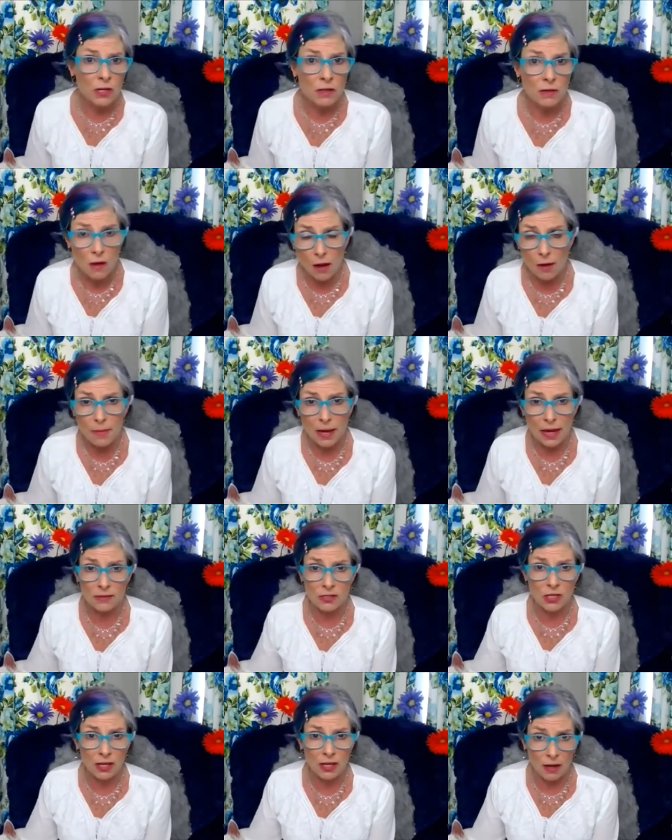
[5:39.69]
not
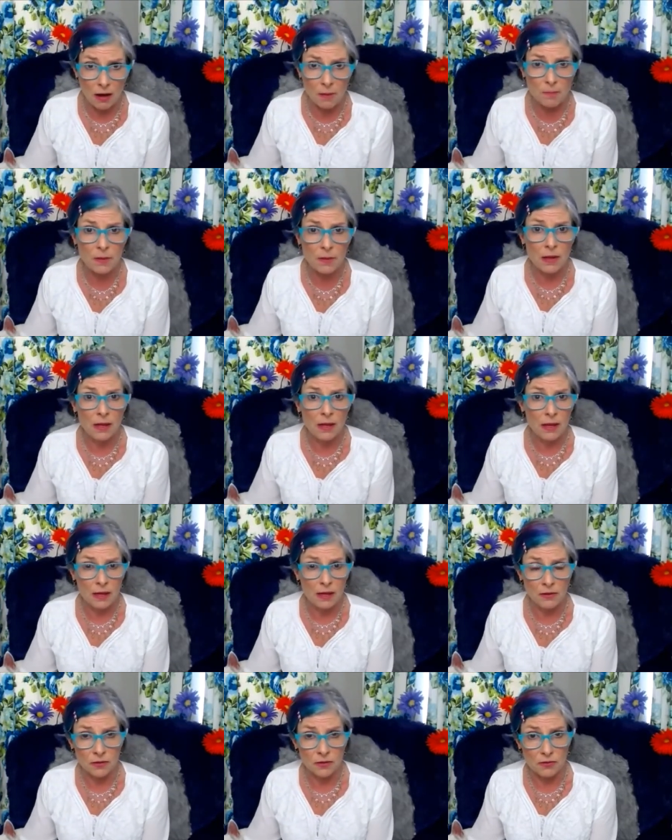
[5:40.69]
matching up
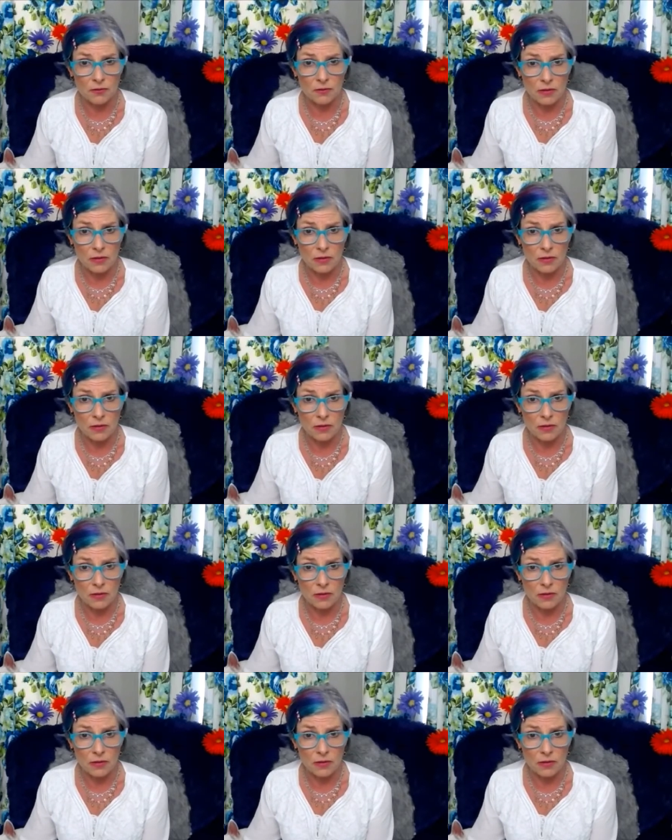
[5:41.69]
and you're